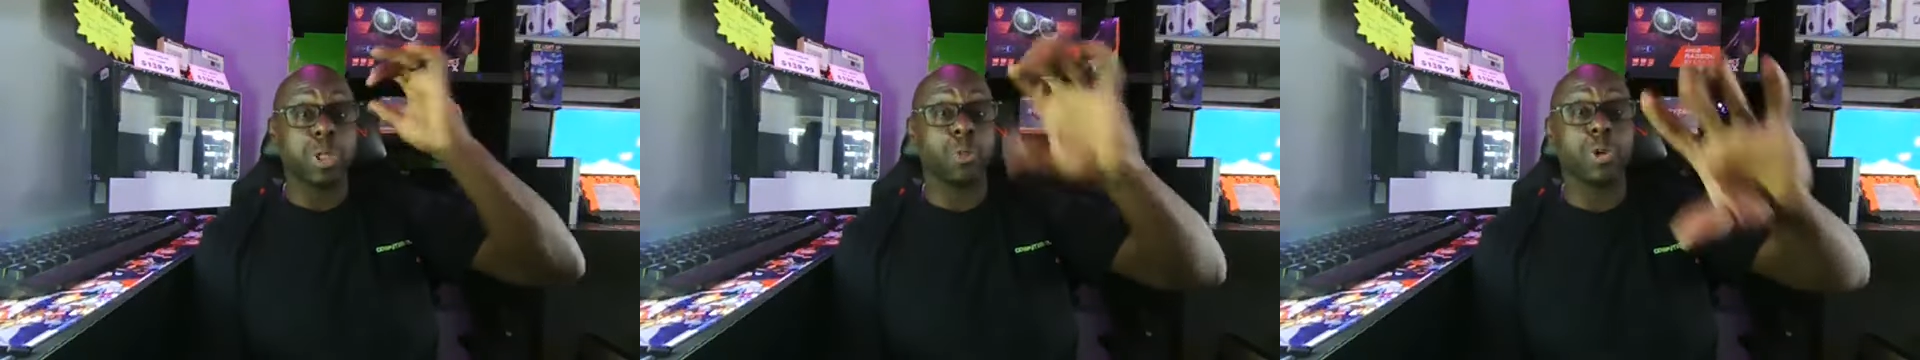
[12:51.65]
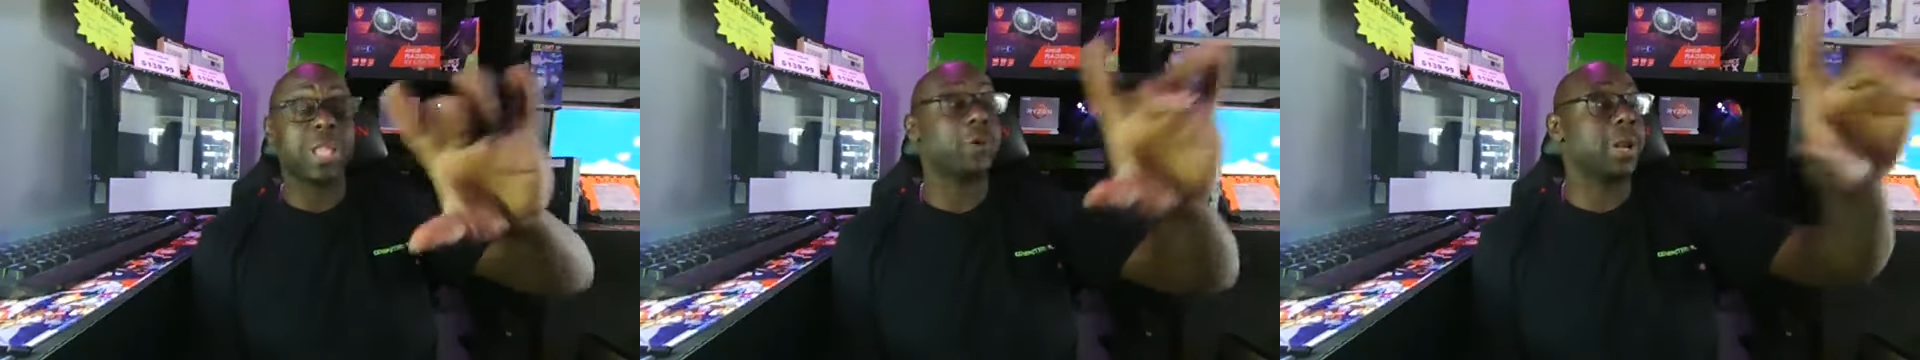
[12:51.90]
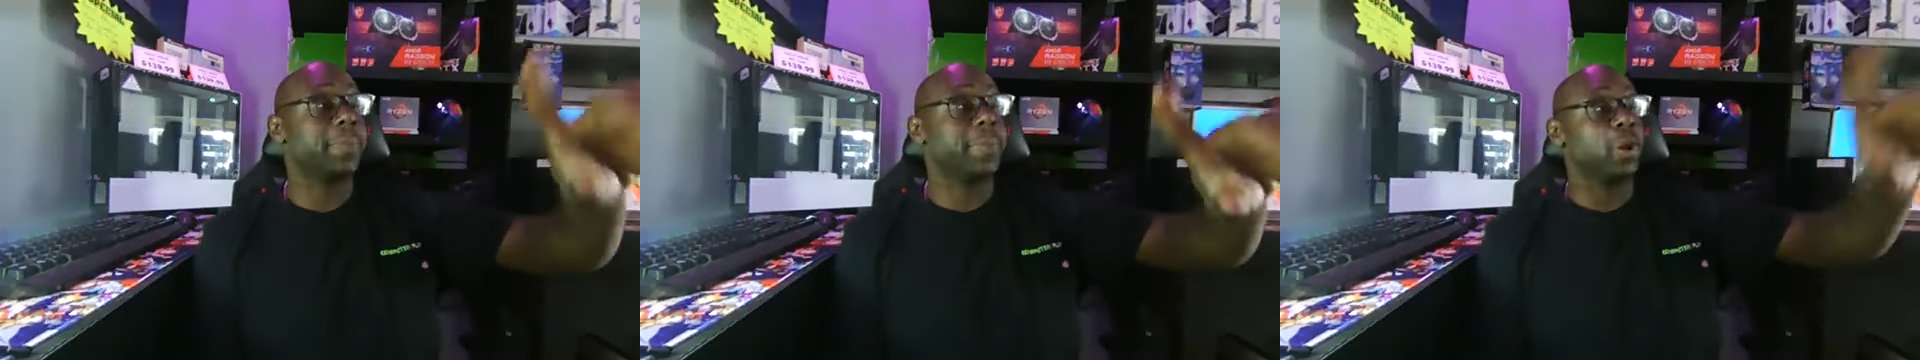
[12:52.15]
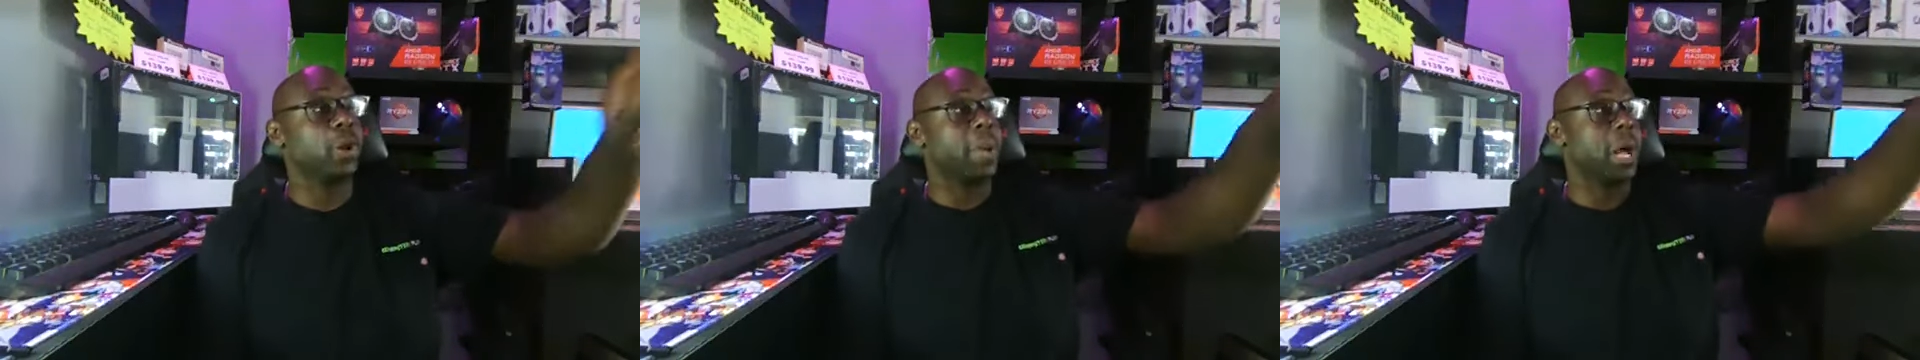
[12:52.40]
The really great
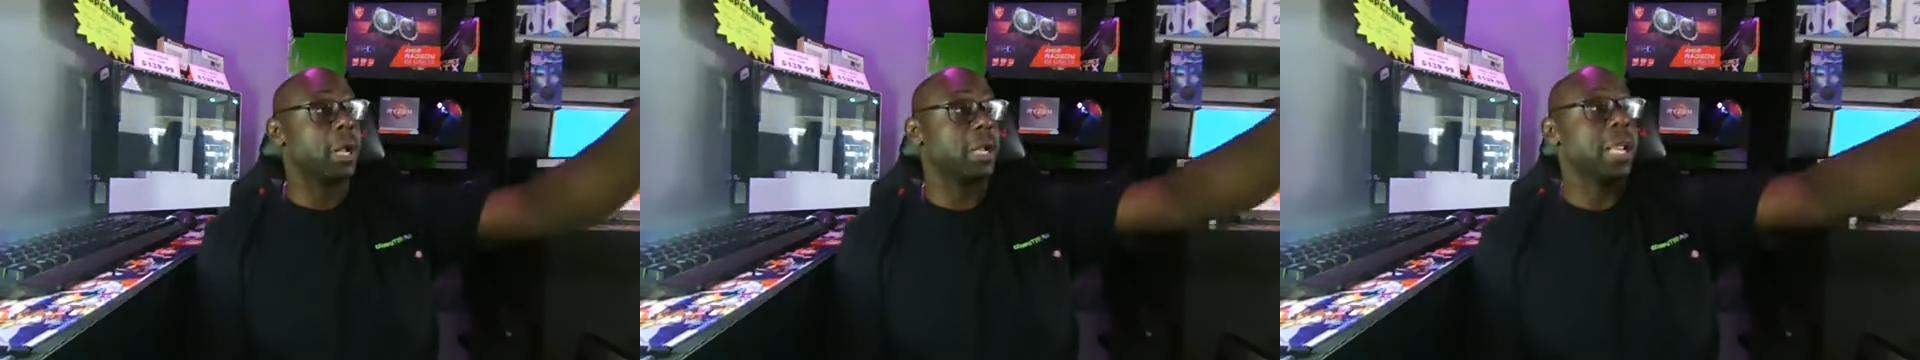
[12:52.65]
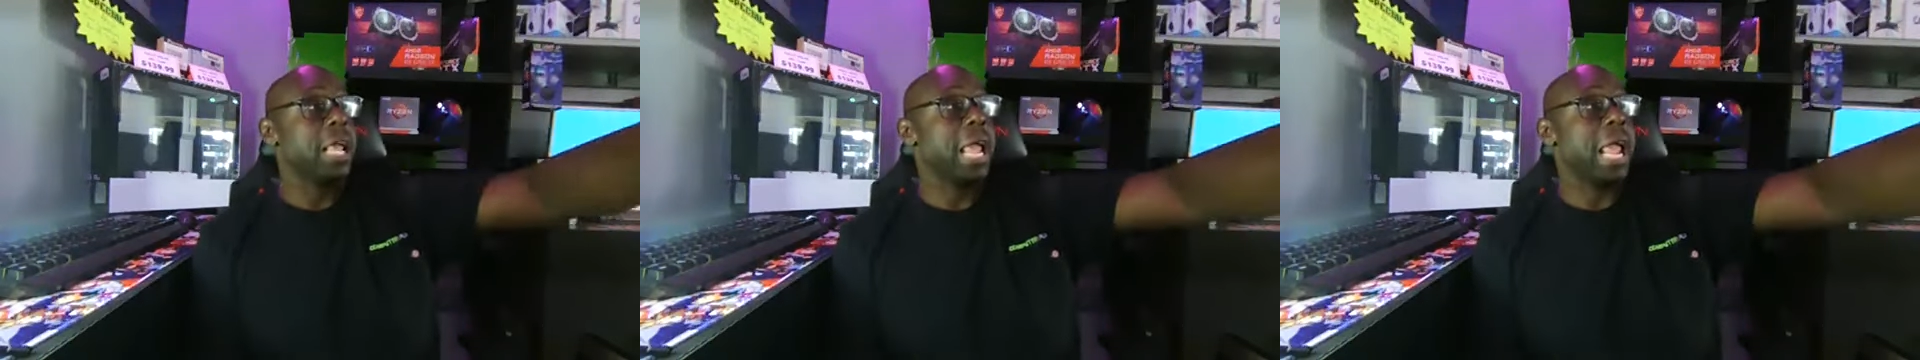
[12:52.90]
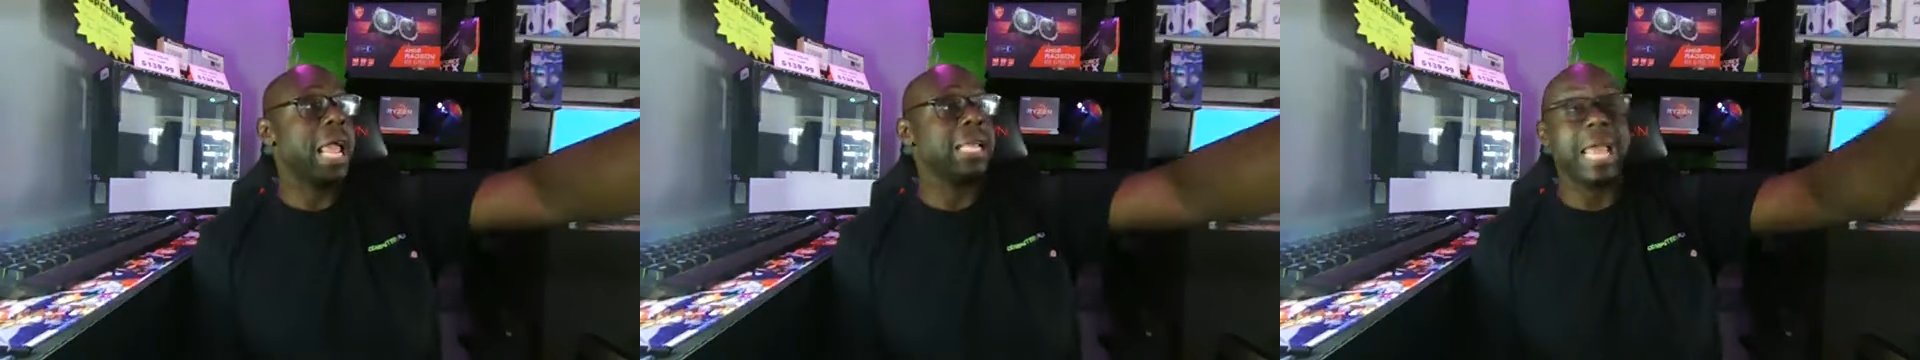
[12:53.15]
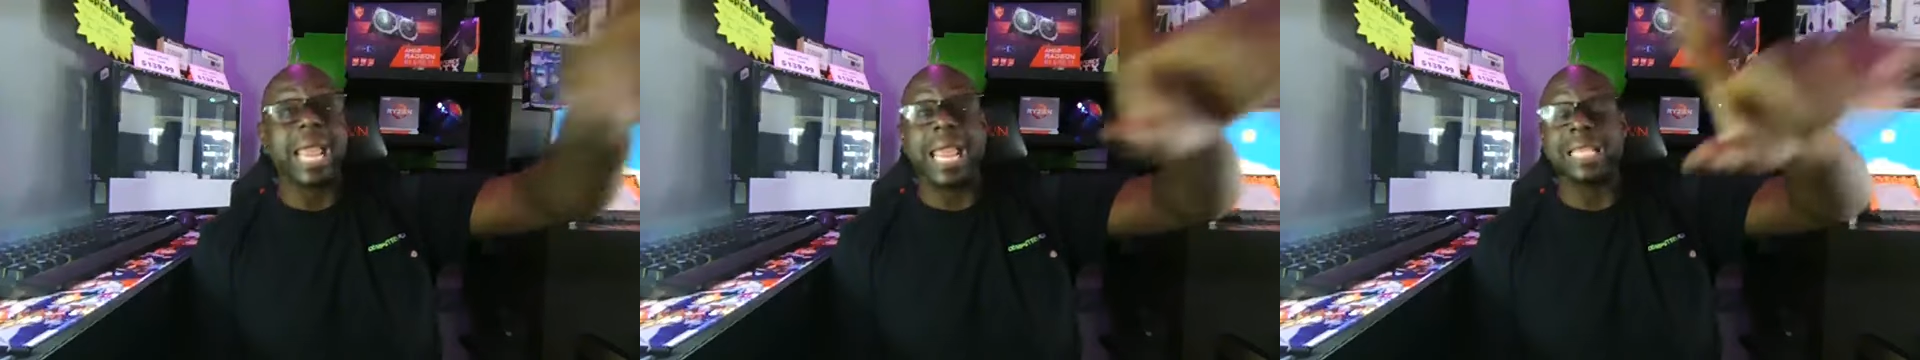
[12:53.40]
beauty about
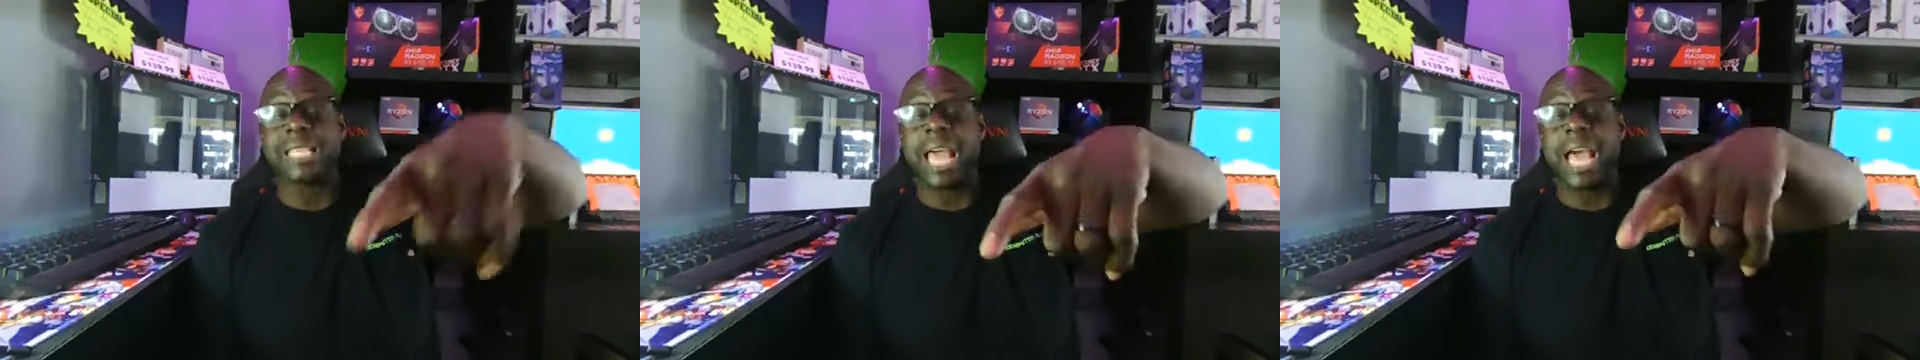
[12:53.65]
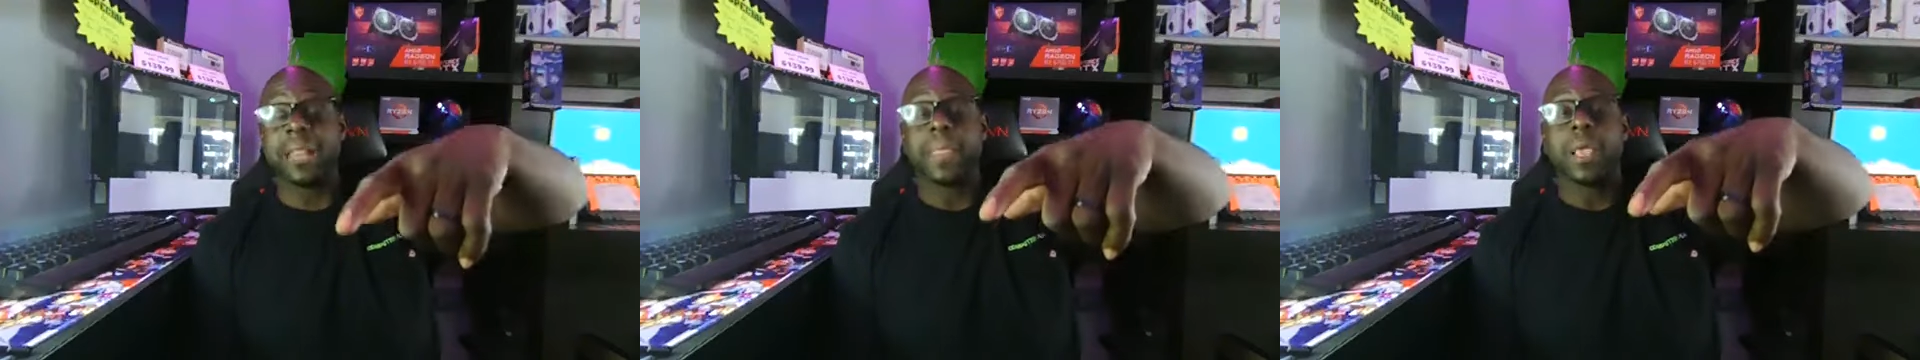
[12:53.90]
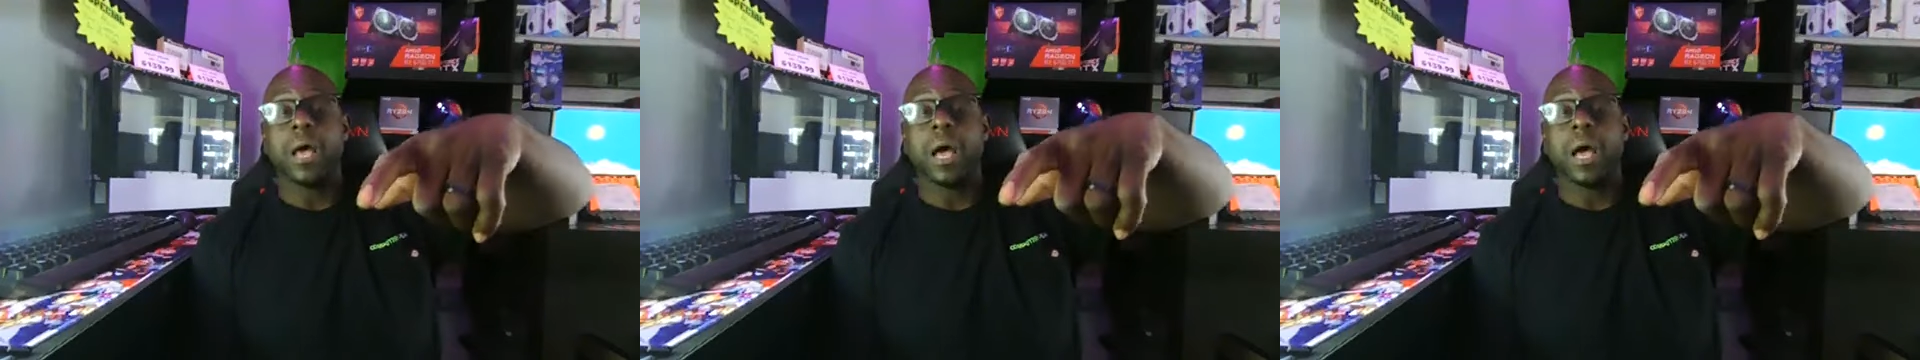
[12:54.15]
it is that